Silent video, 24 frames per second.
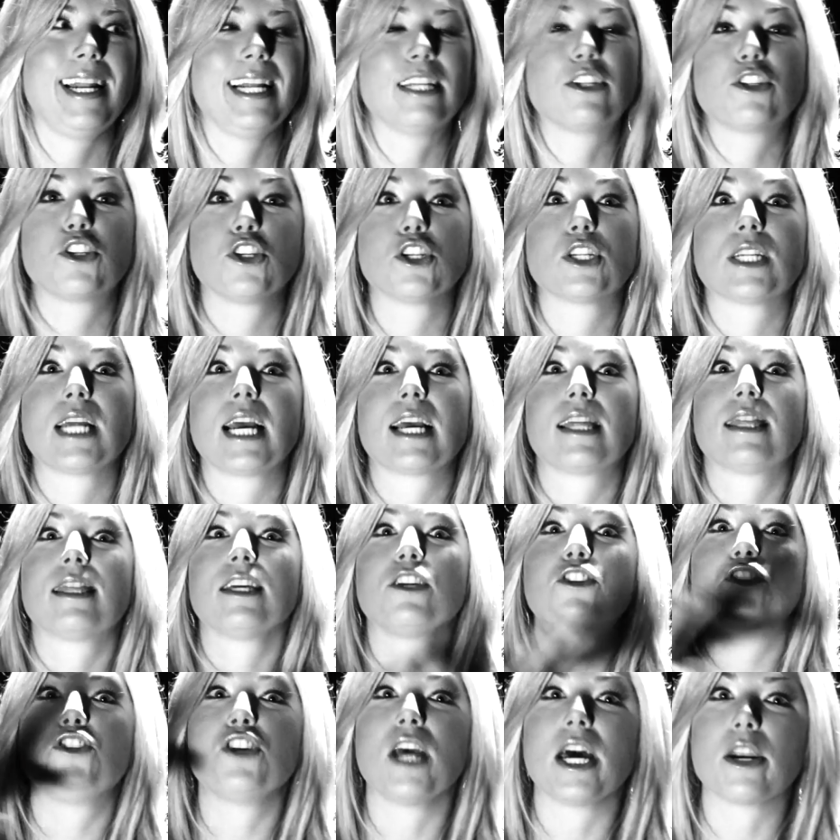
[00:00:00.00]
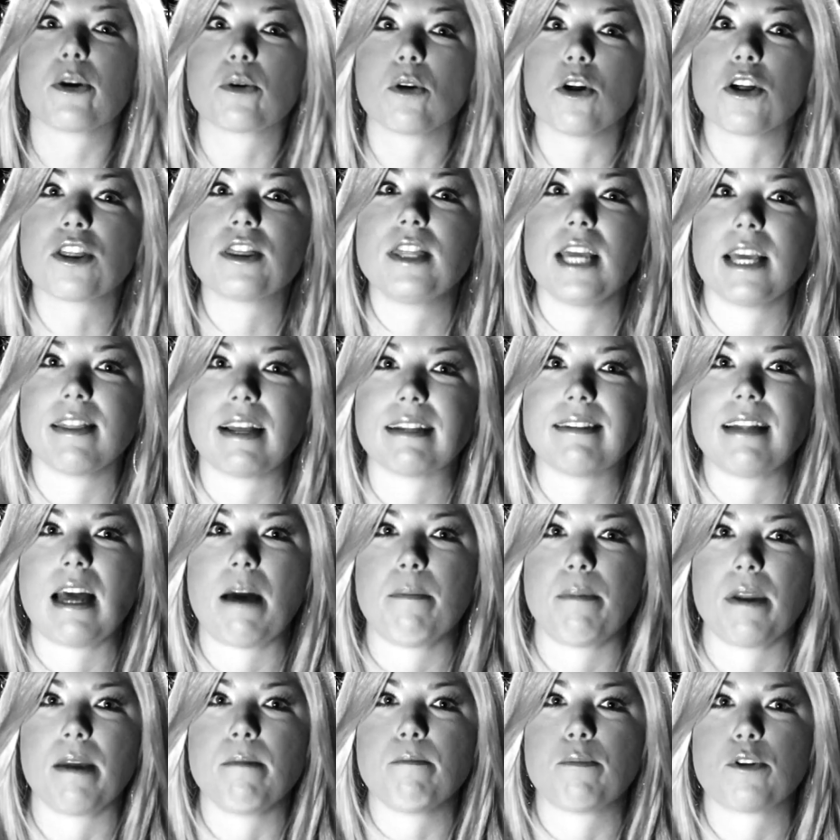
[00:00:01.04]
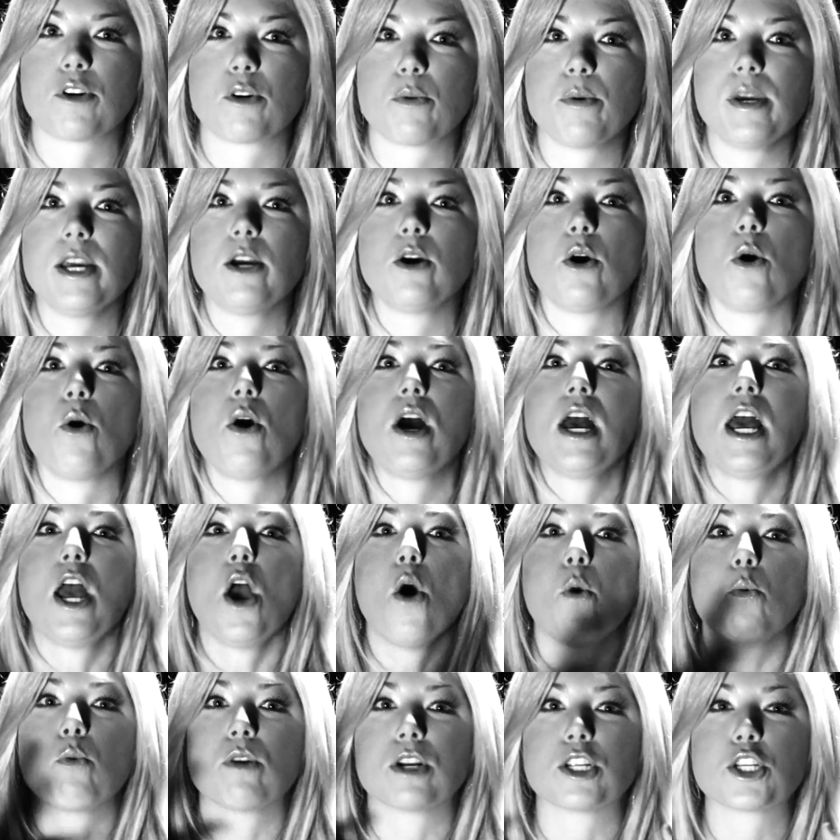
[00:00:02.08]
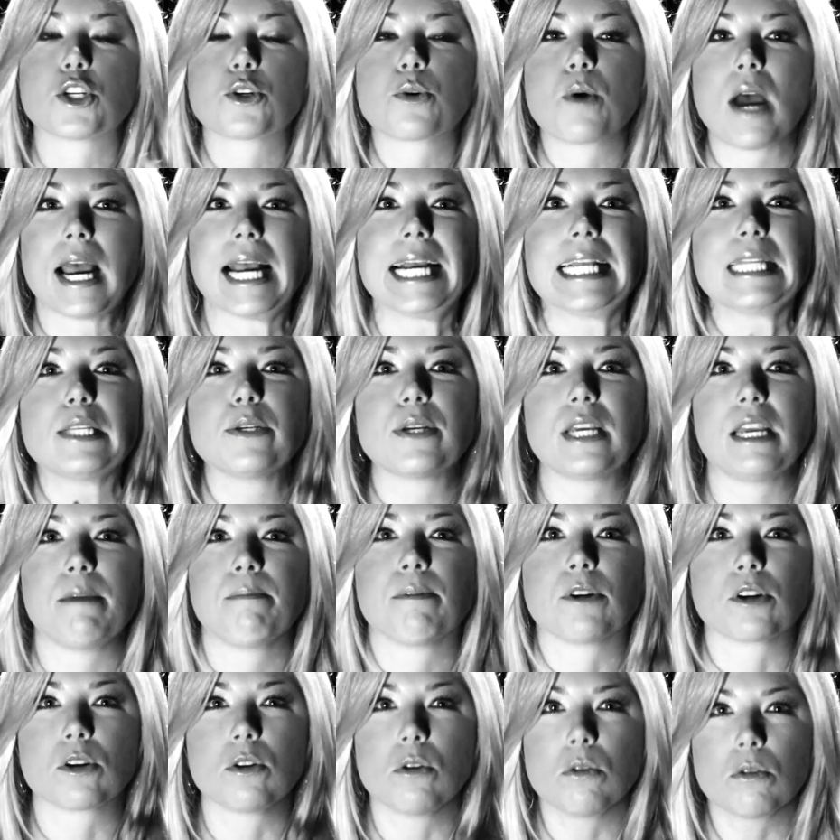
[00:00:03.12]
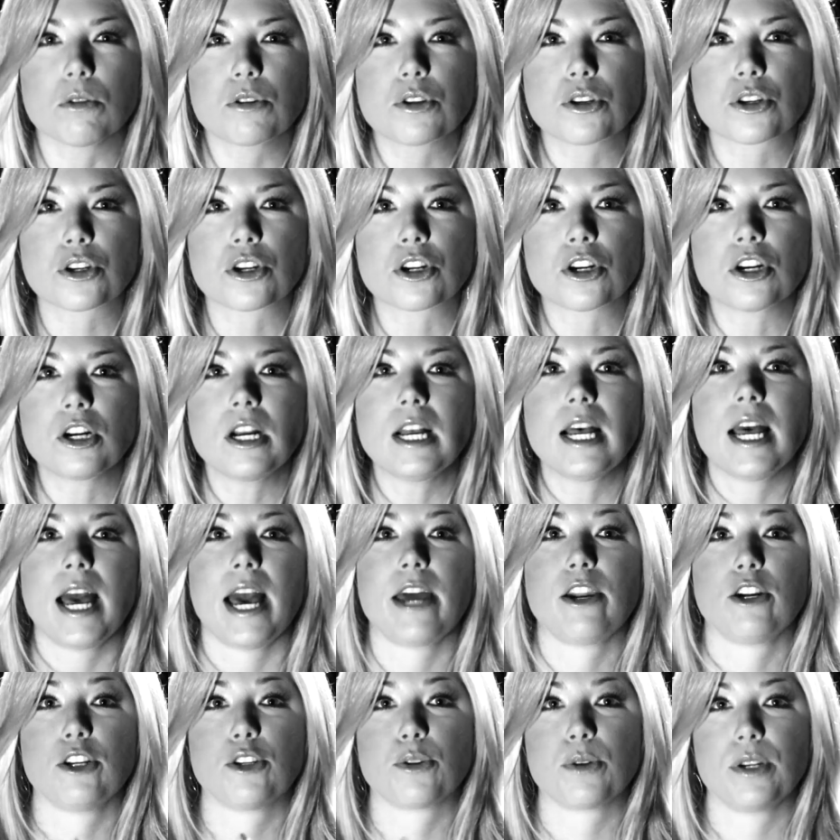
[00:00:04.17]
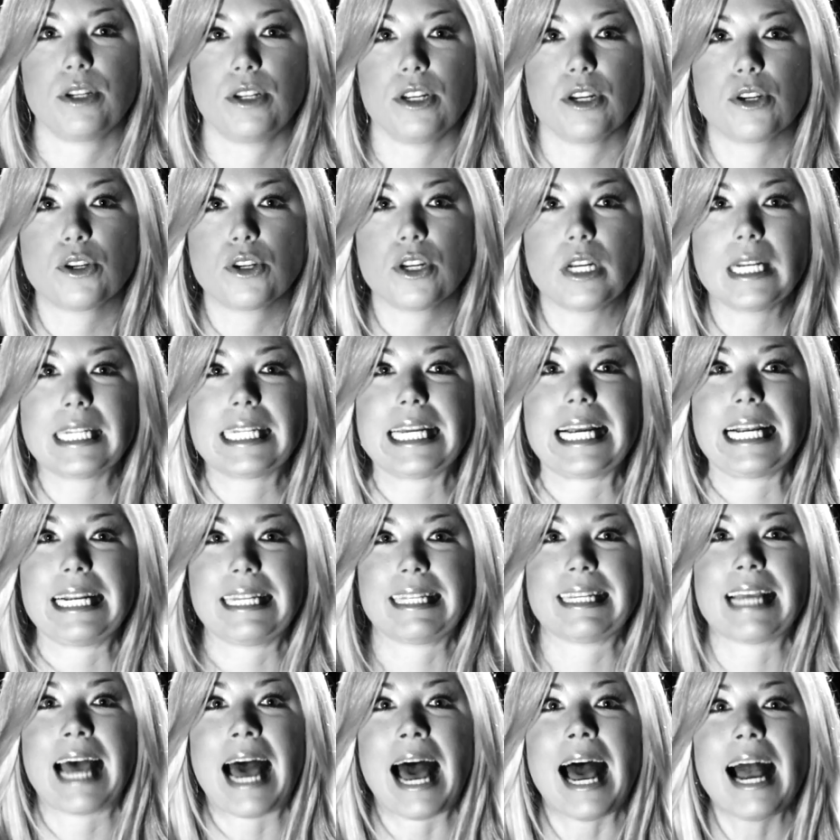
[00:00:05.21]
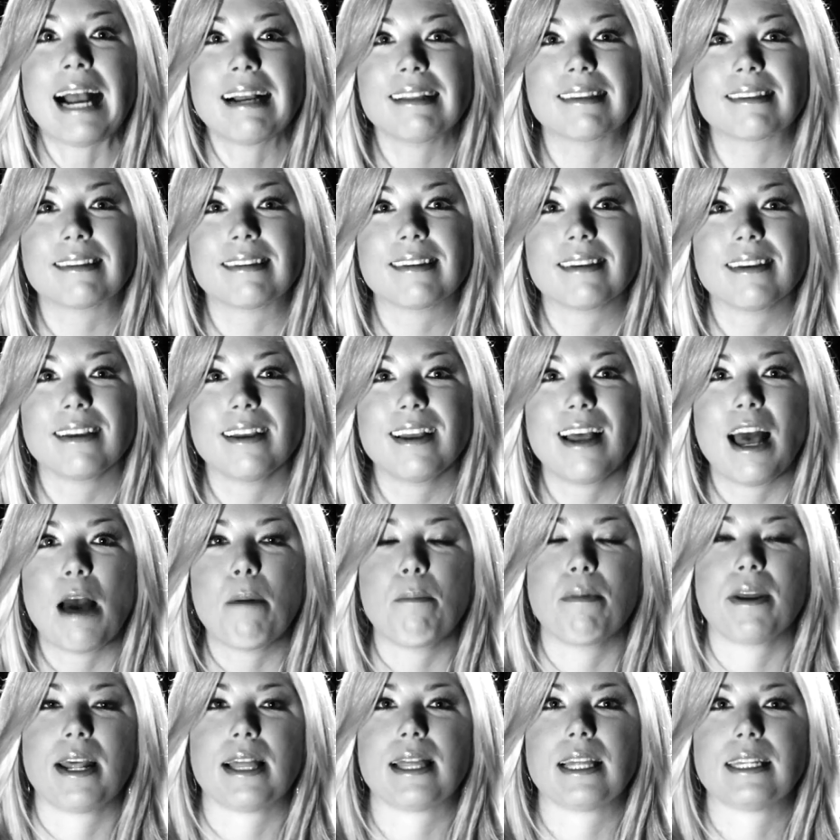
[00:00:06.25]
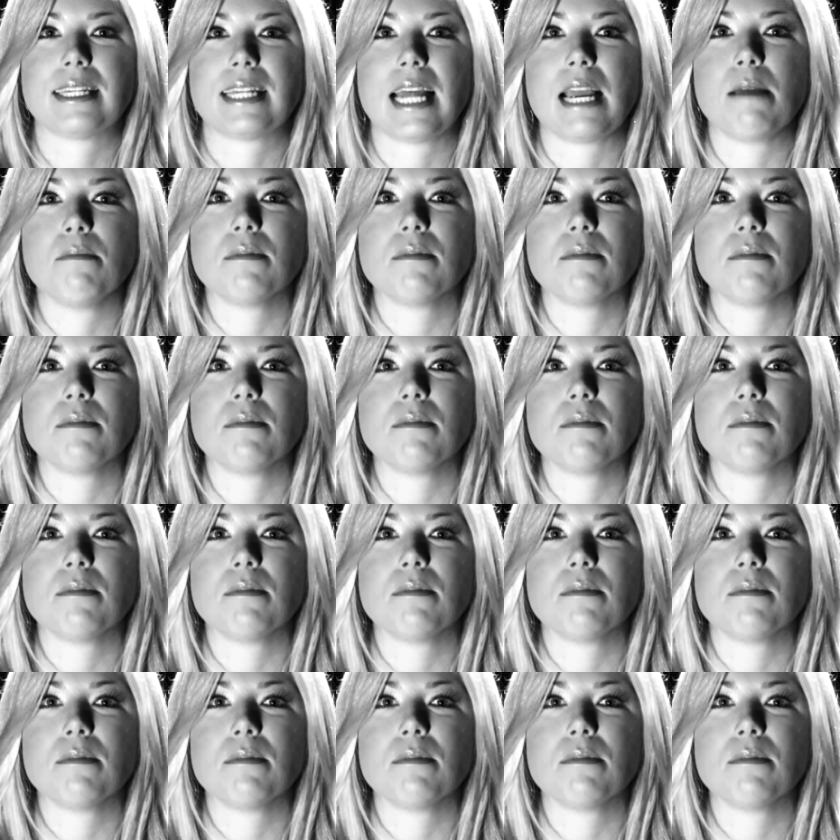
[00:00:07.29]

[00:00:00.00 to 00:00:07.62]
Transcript: And it's just like the general thing that's happening in Puerto Rico. We're trying to keep our culture and our traditions intact, but at the